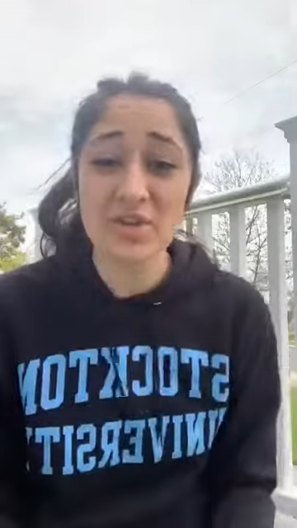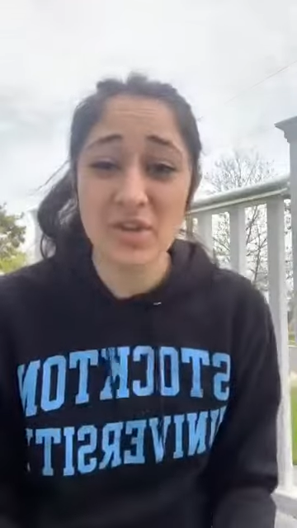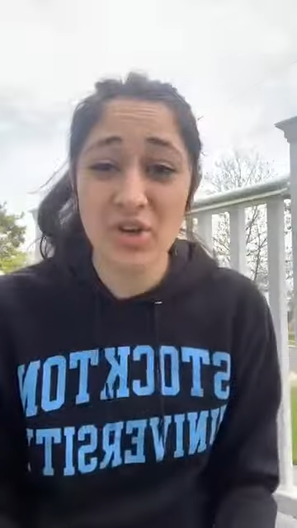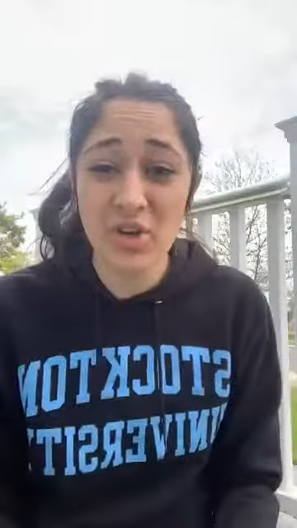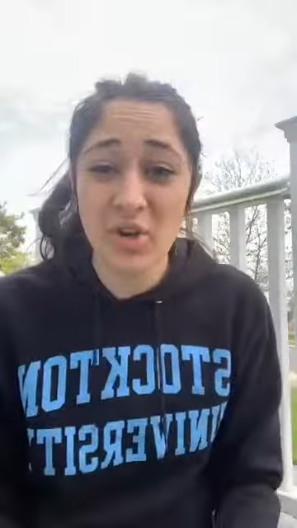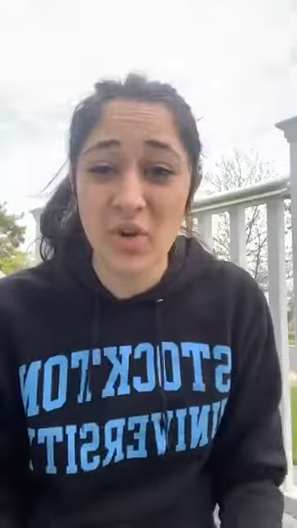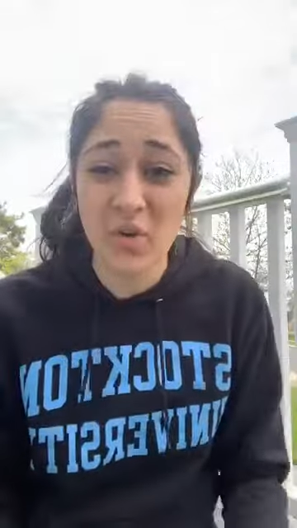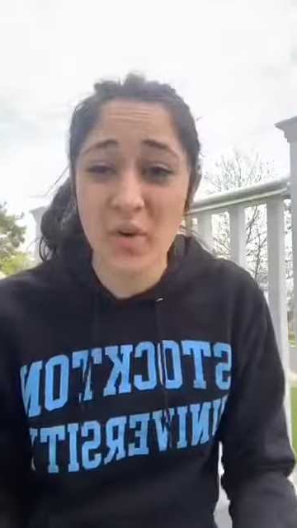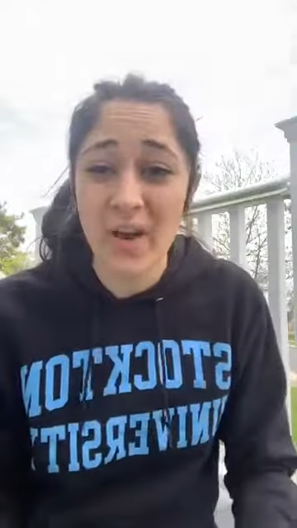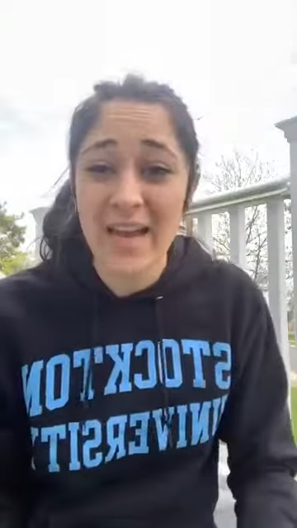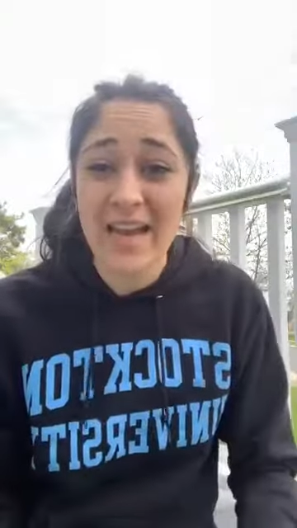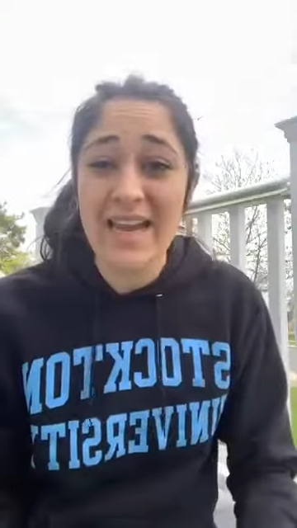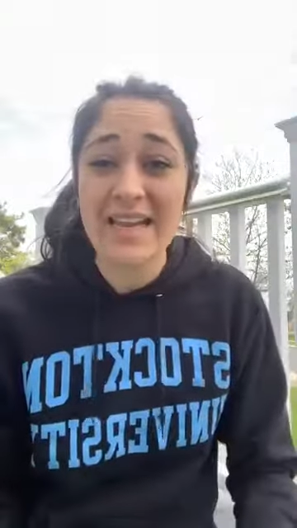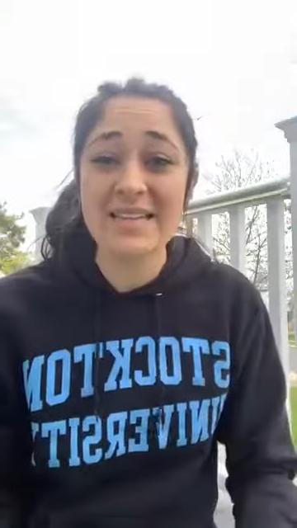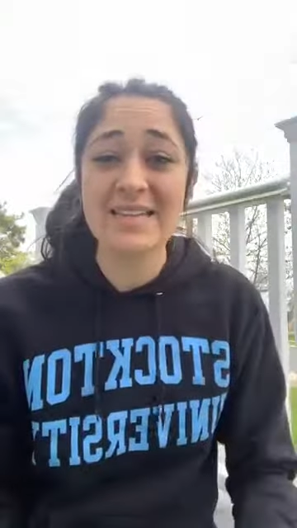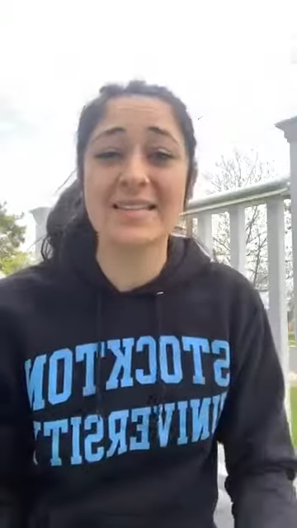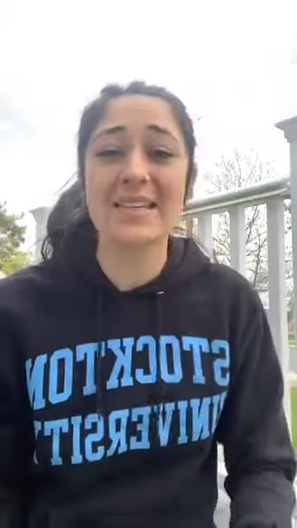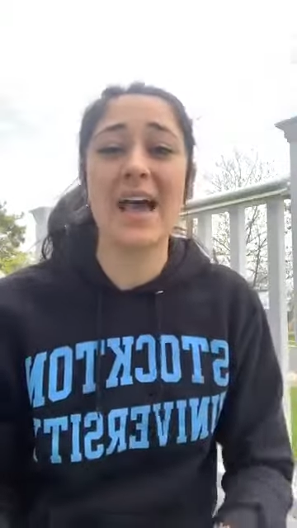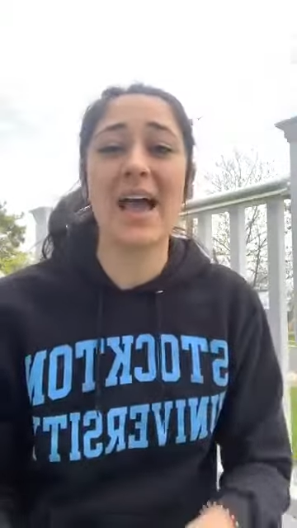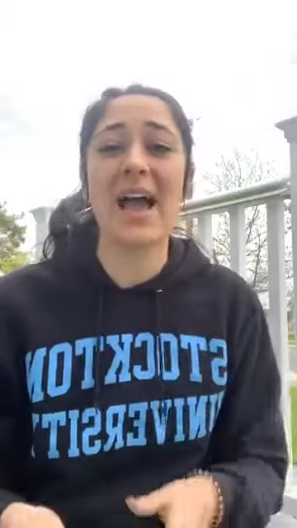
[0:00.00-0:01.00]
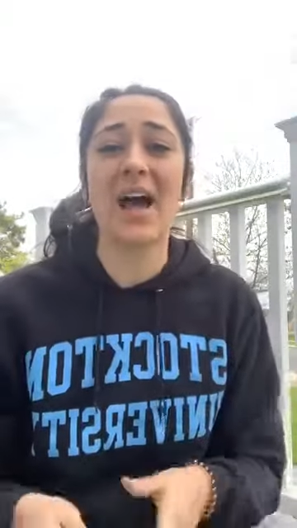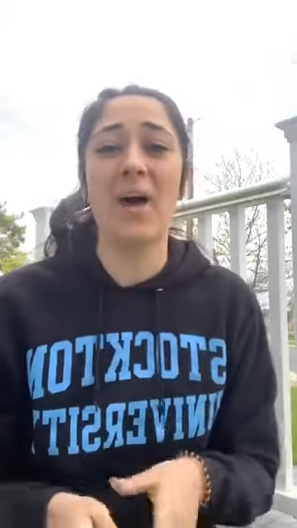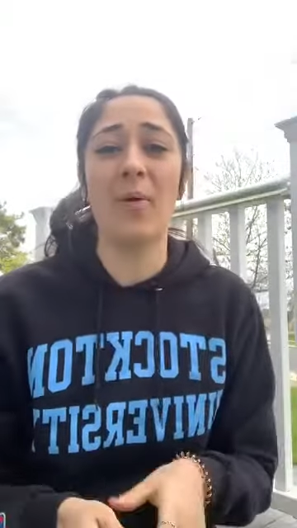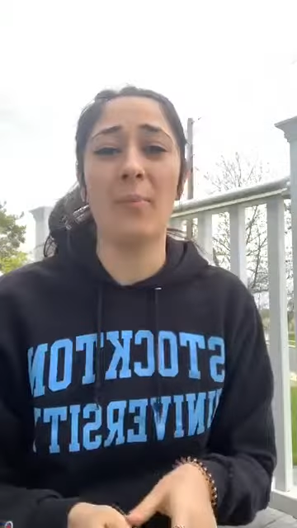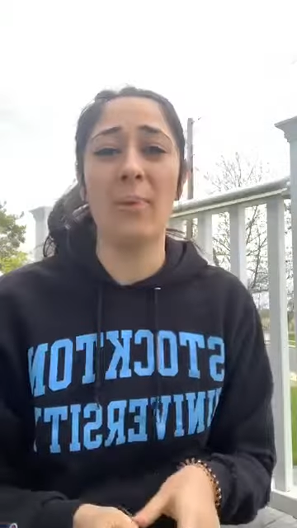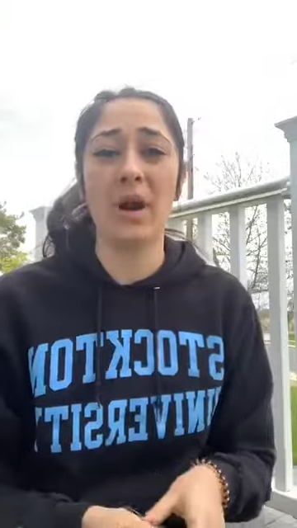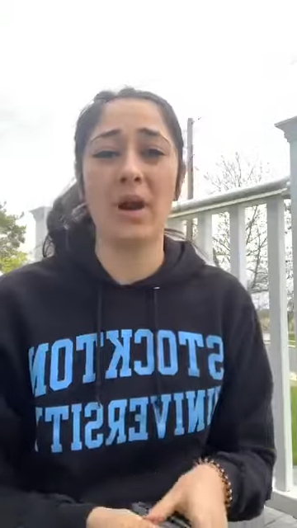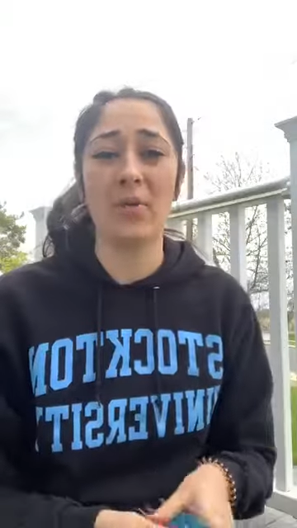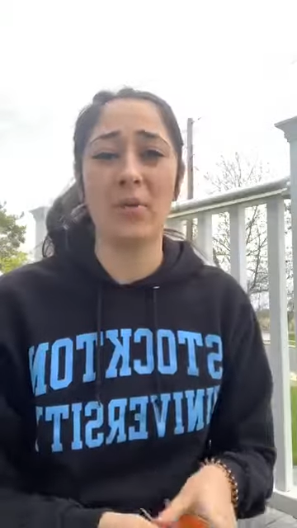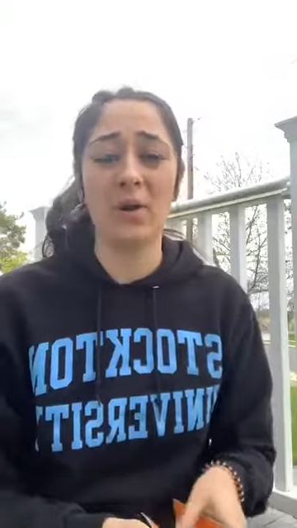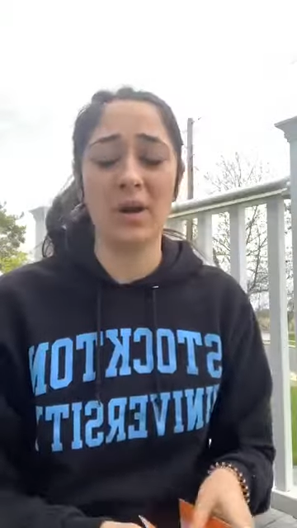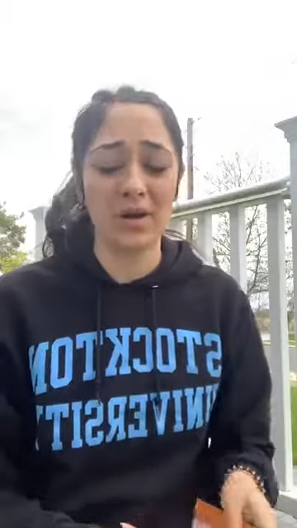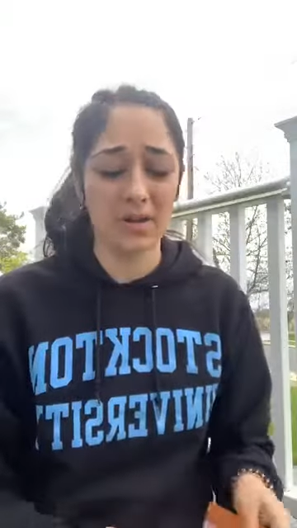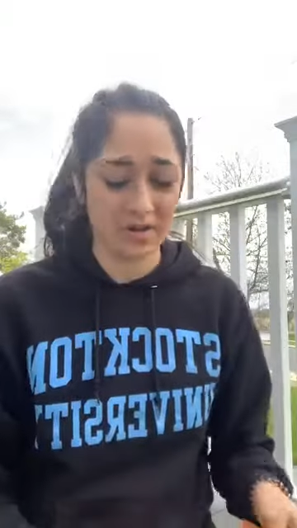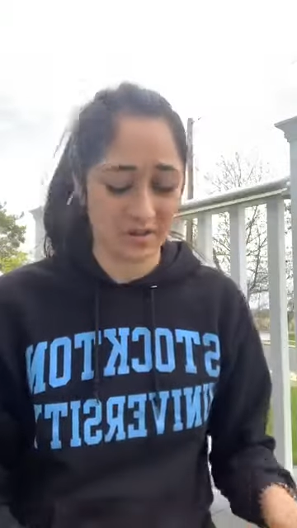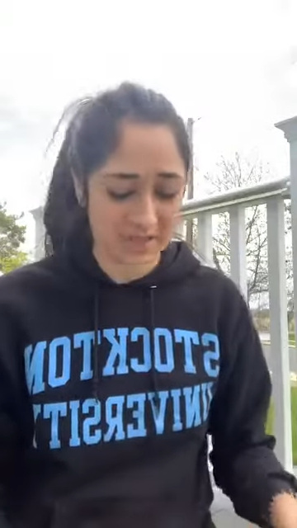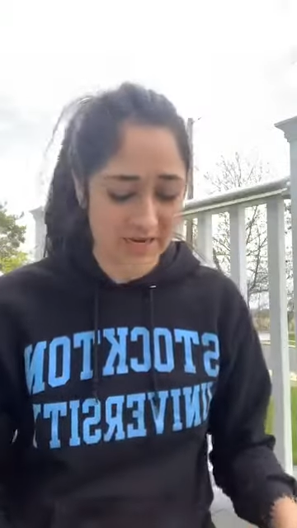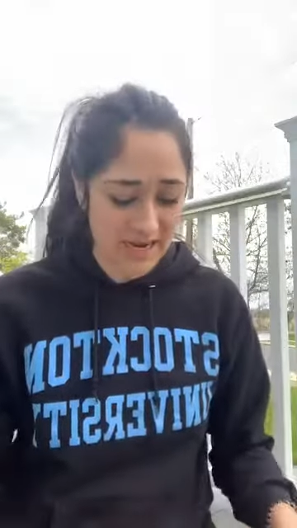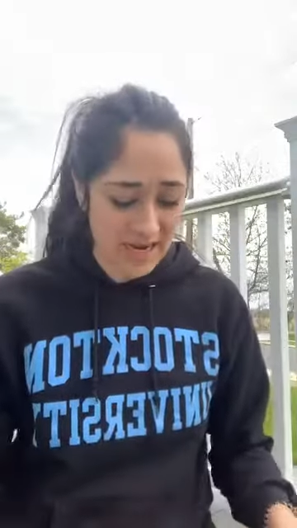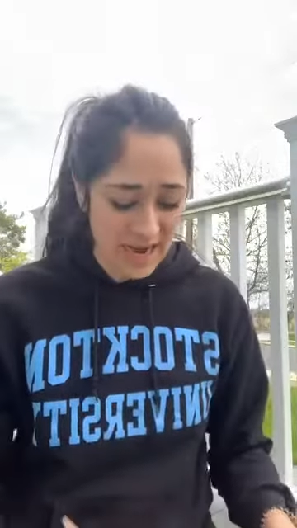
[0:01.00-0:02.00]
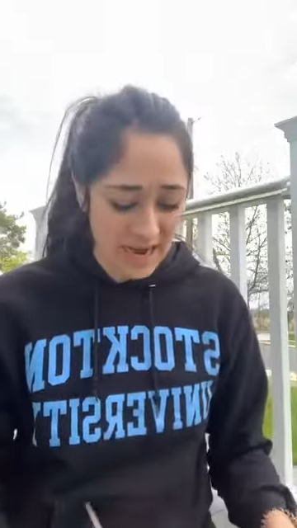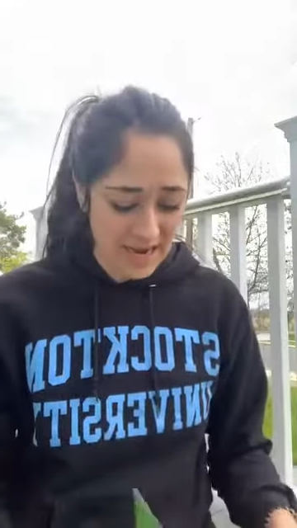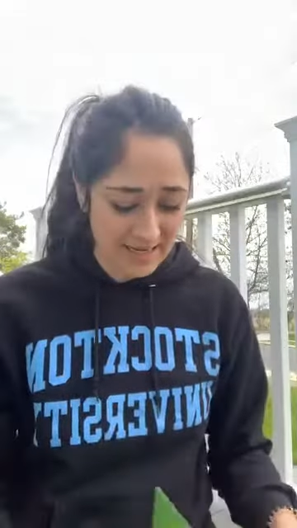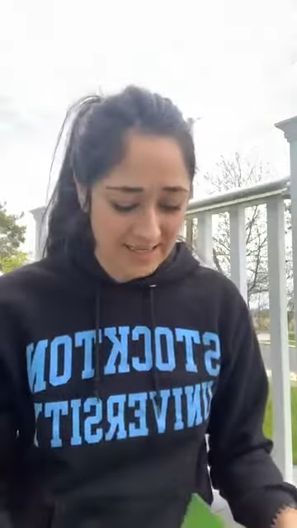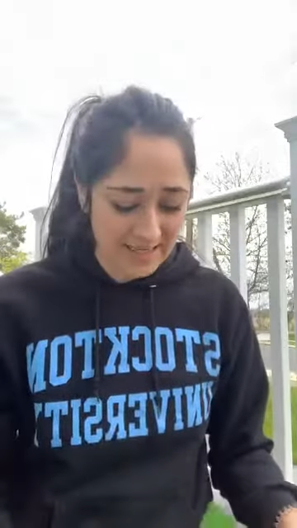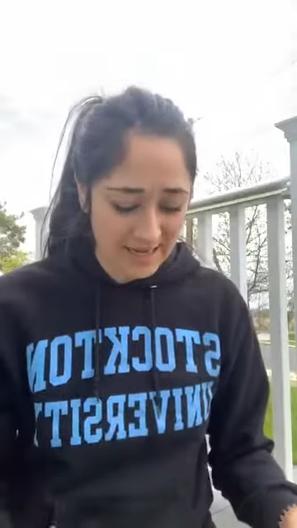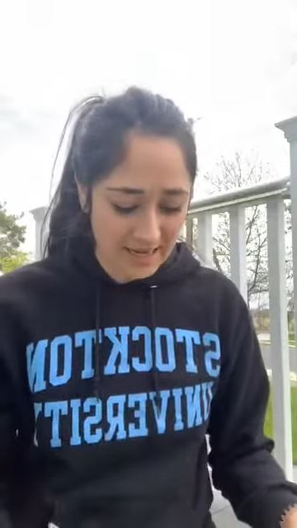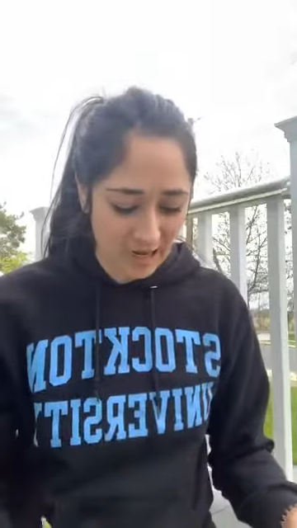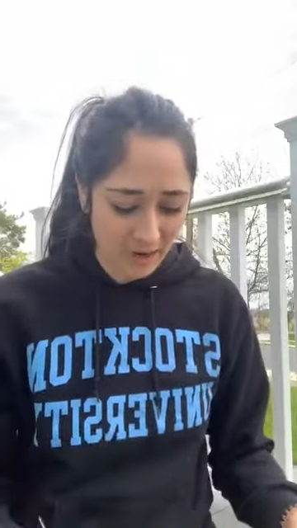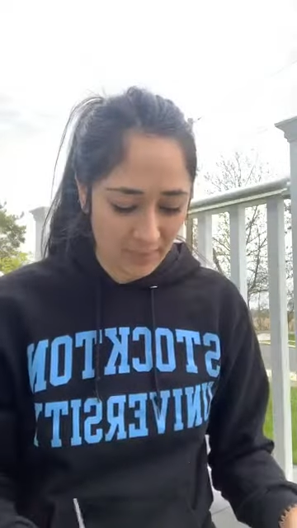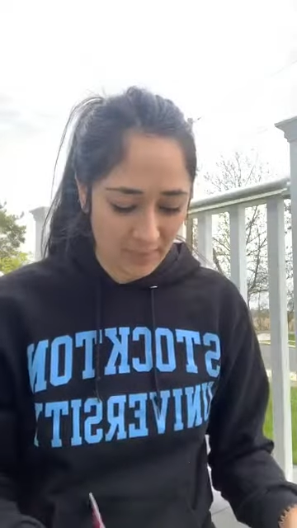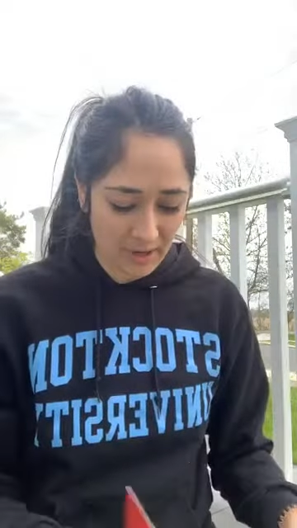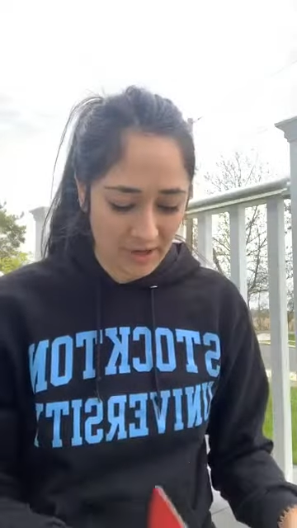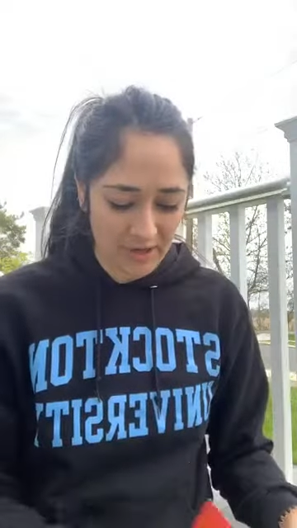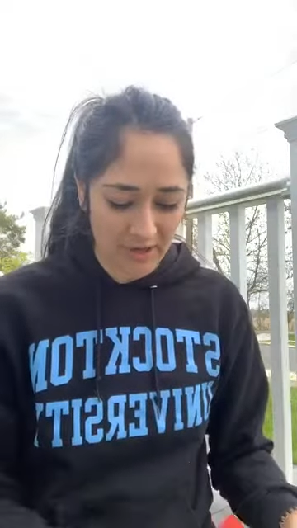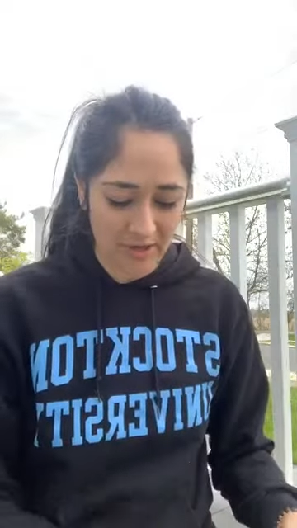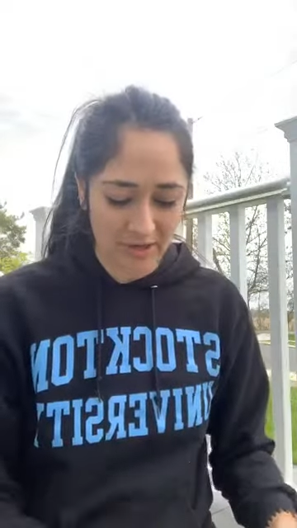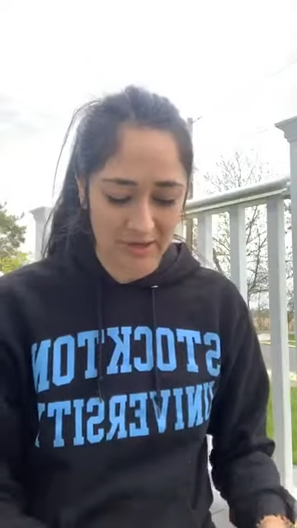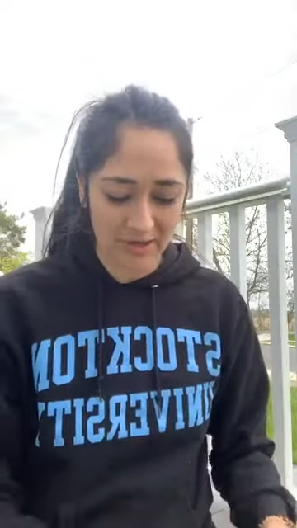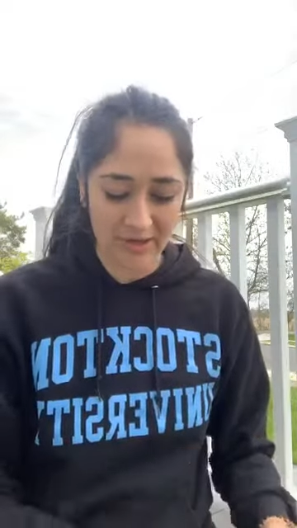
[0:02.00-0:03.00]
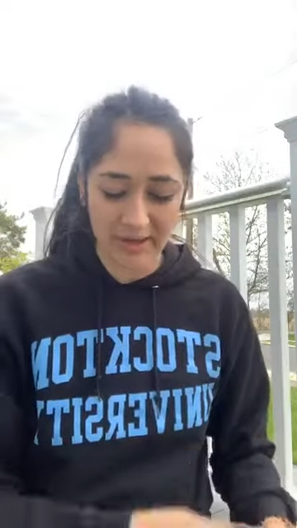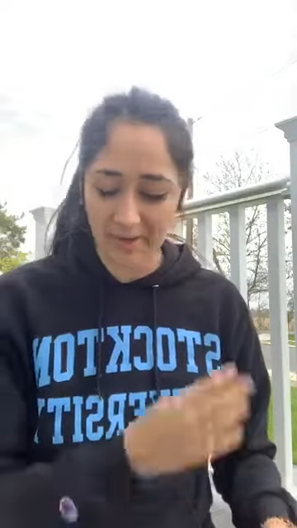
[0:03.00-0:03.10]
do to help our world and to help our earth.